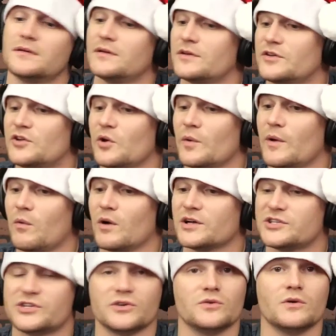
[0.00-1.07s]
do we
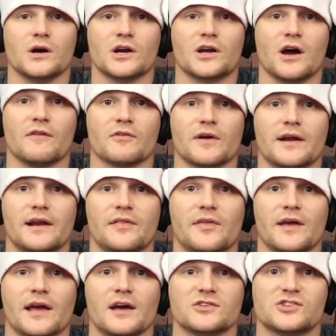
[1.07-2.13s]
want to cover
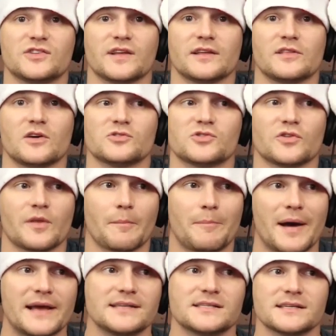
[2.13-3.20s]
anything else? You think those are the
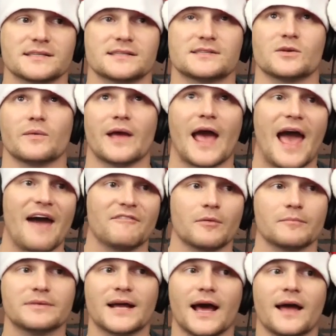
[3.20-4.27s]
basics? Do we have
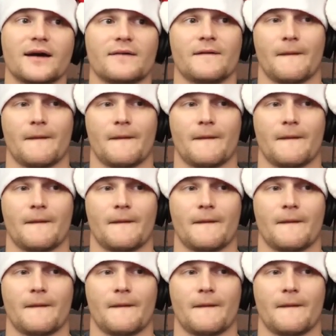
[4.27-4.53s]
them down?